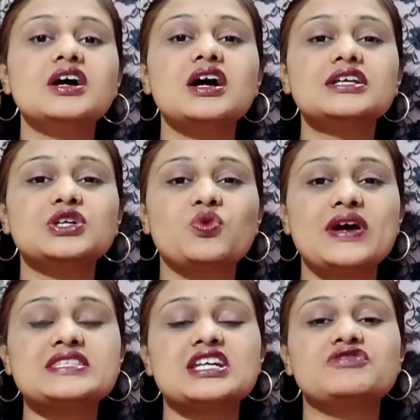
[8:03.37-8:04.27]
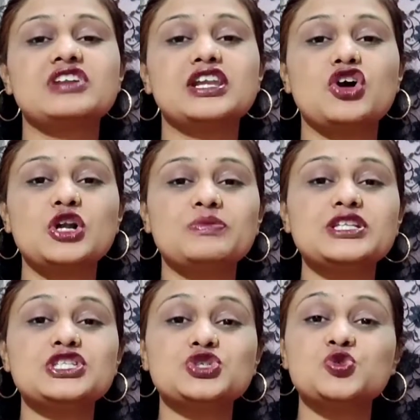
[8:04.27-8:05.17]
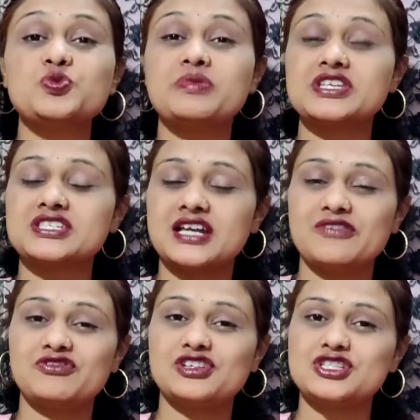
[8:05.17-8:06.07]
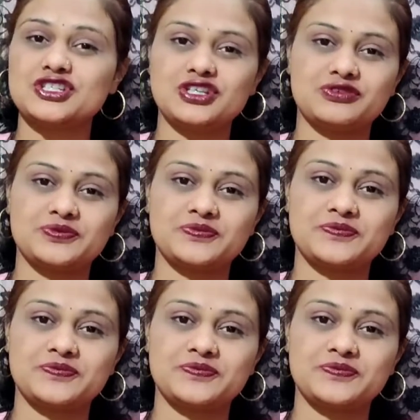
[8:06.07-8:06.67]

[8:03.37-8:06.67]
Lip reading: Otherwise, it will not be too much helpful to you.